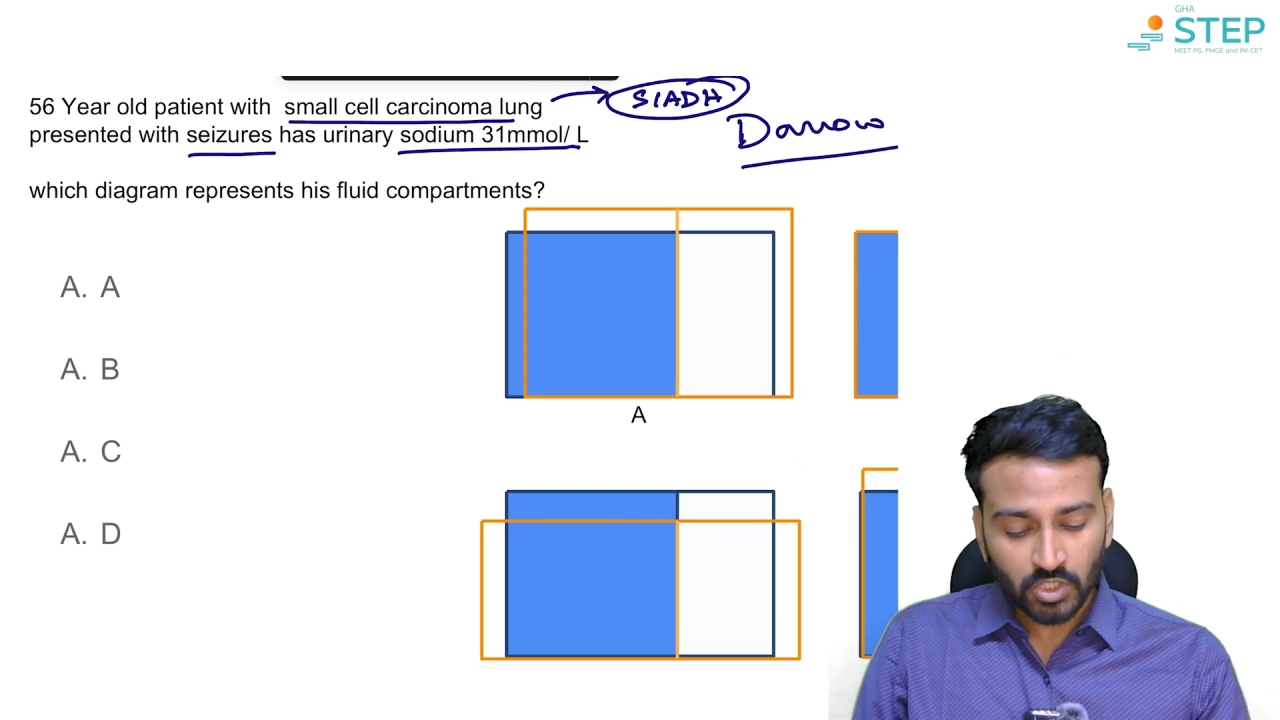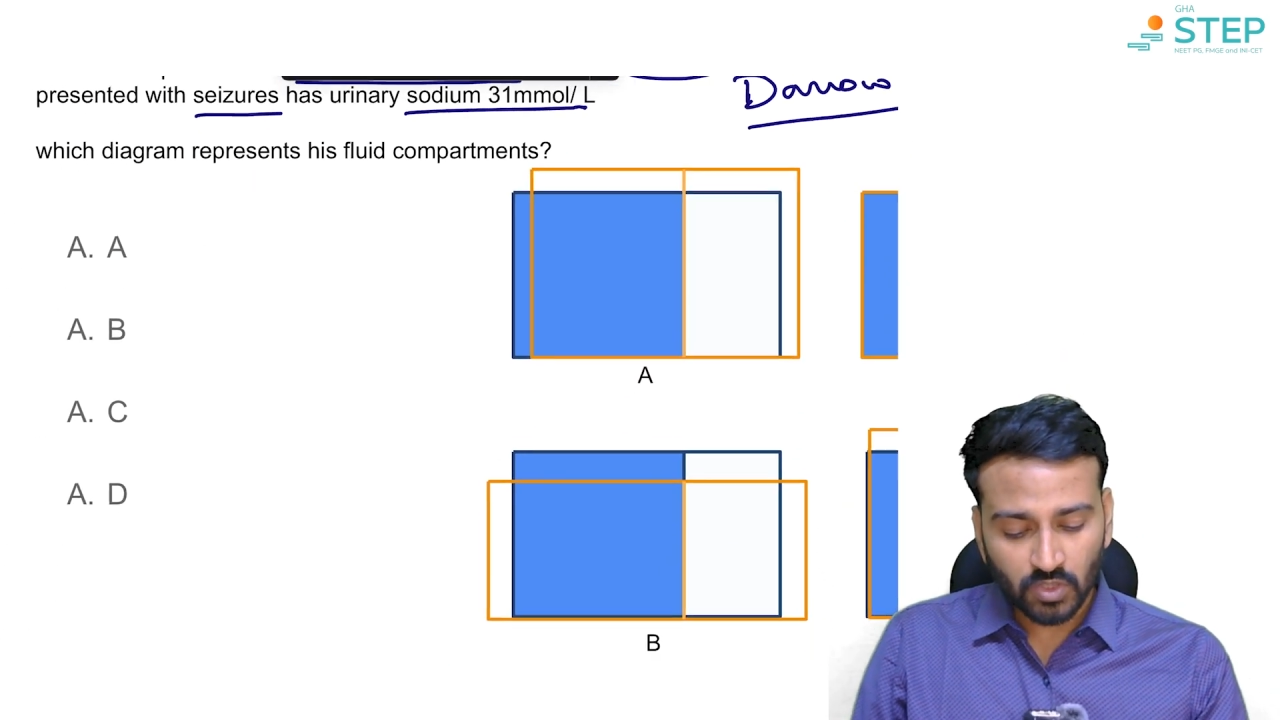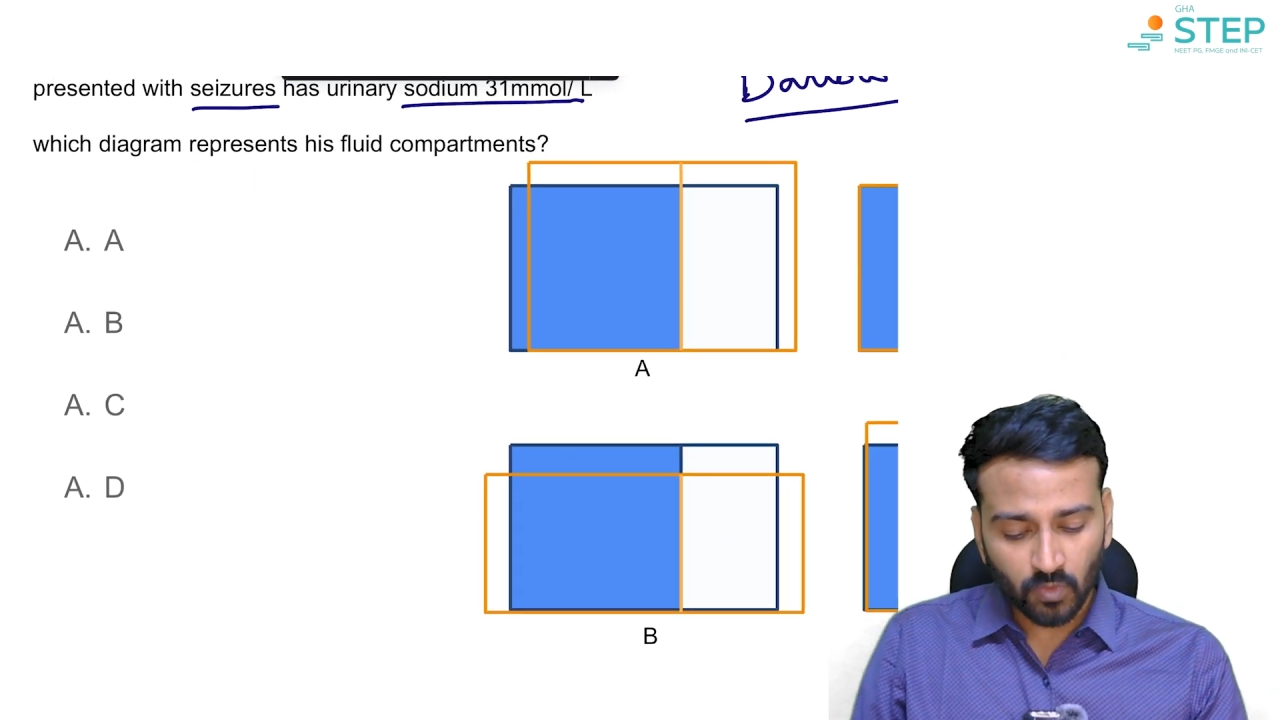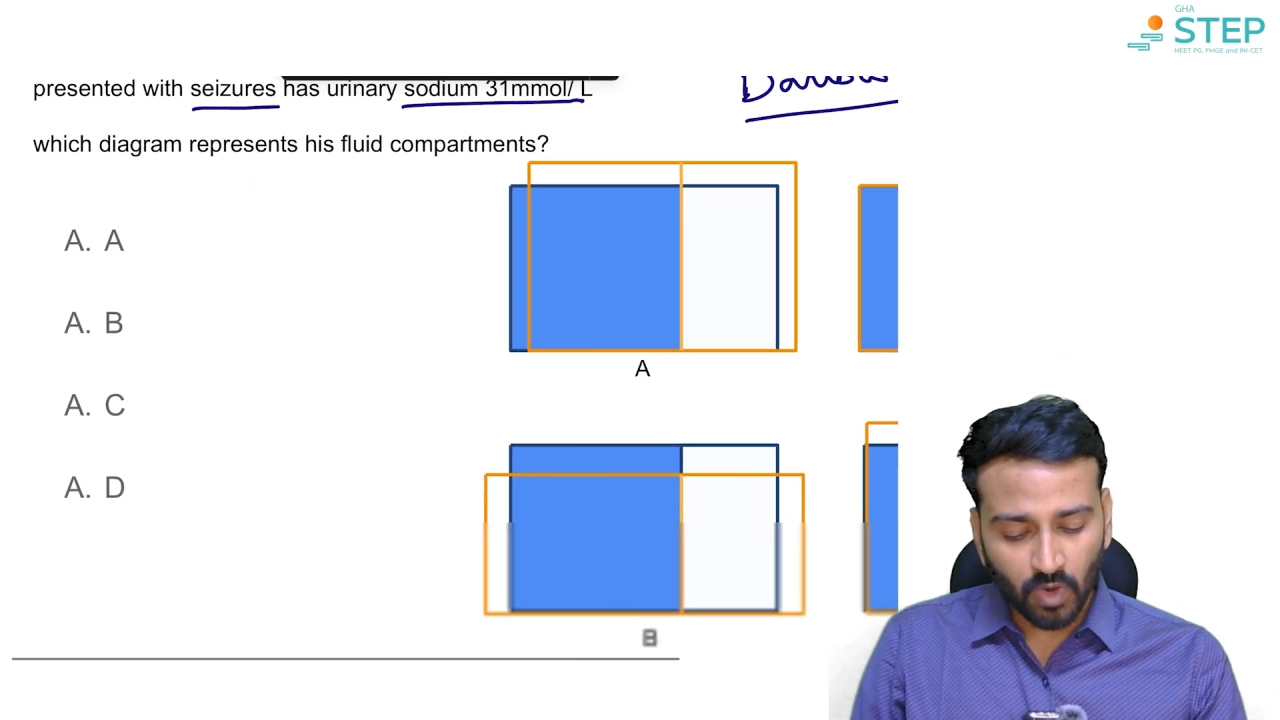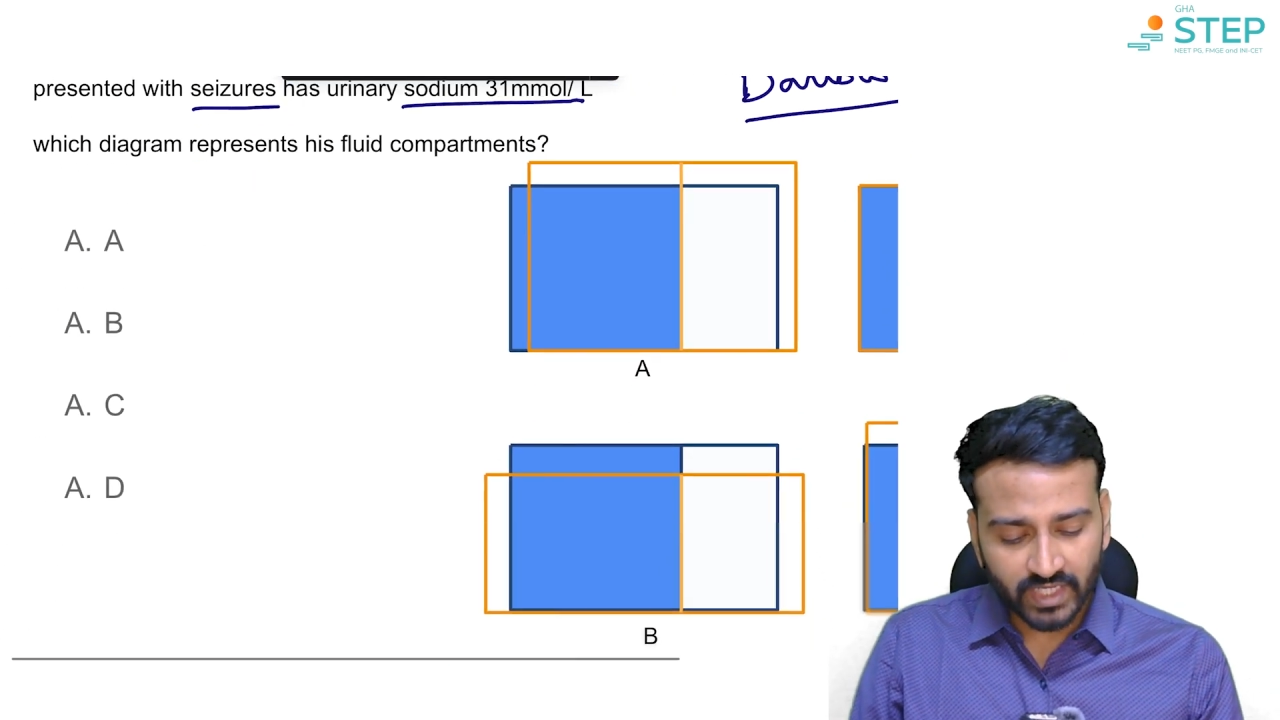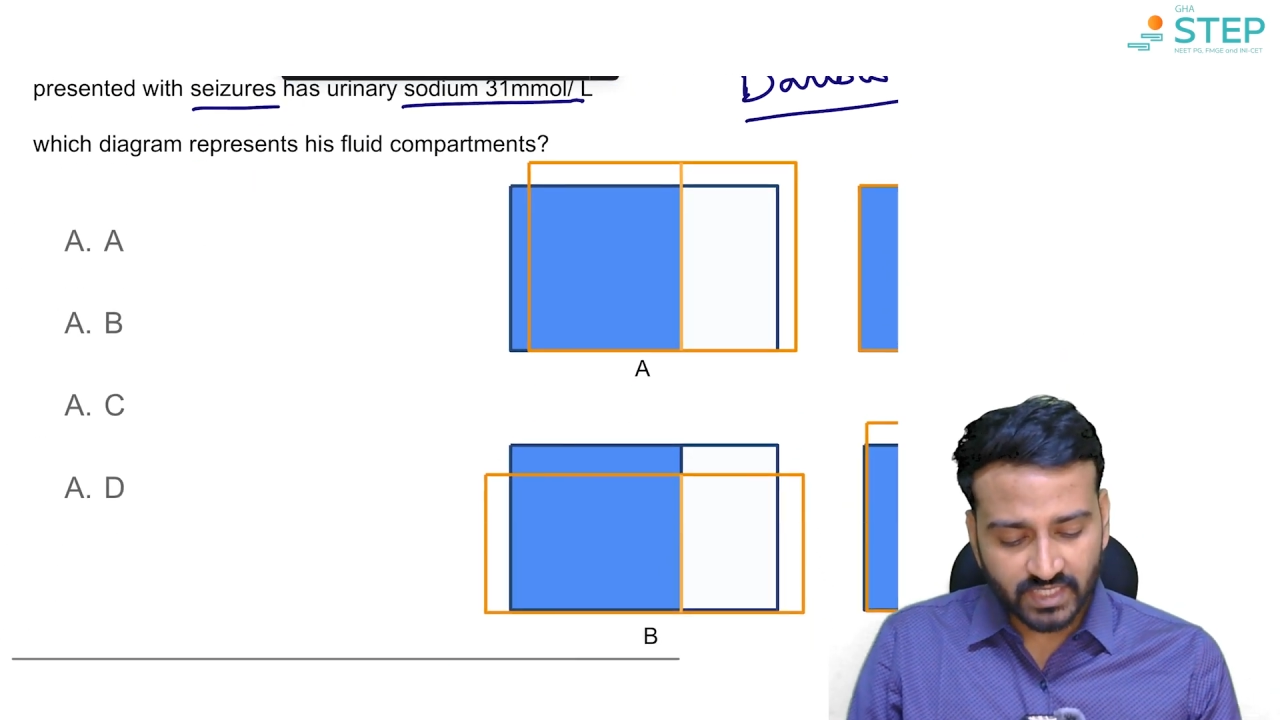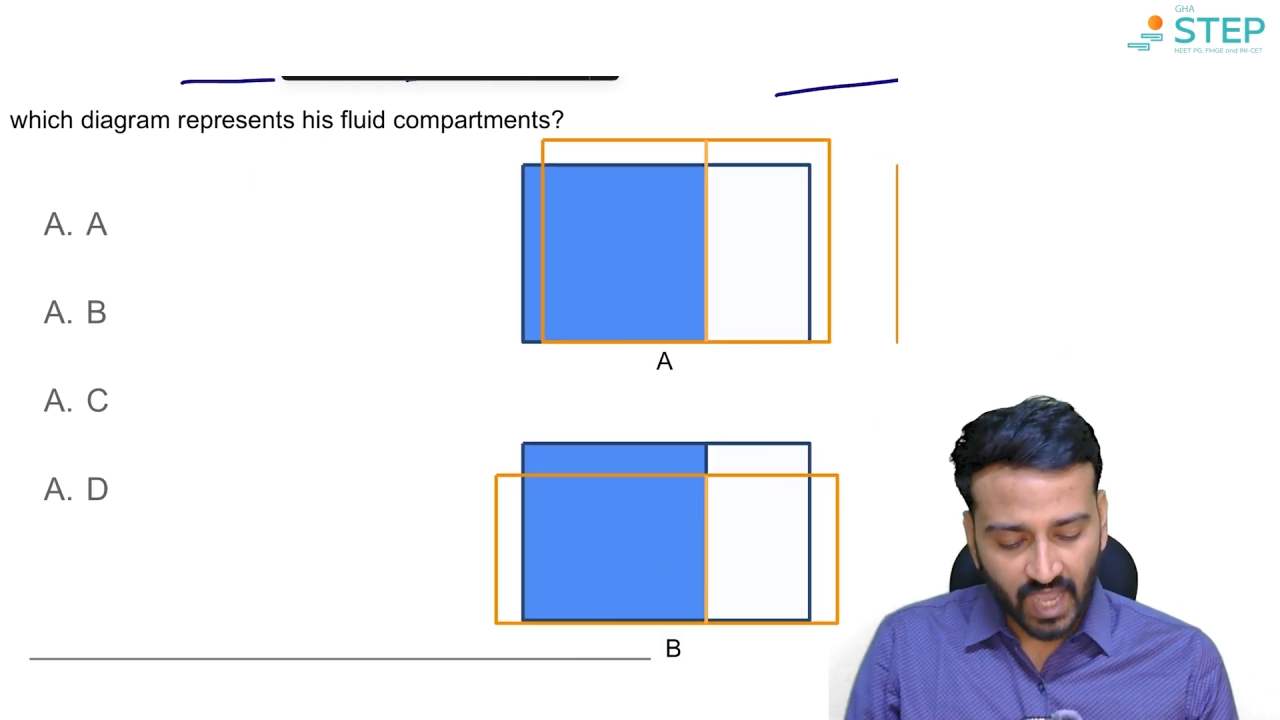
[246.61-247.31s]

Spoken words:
So what is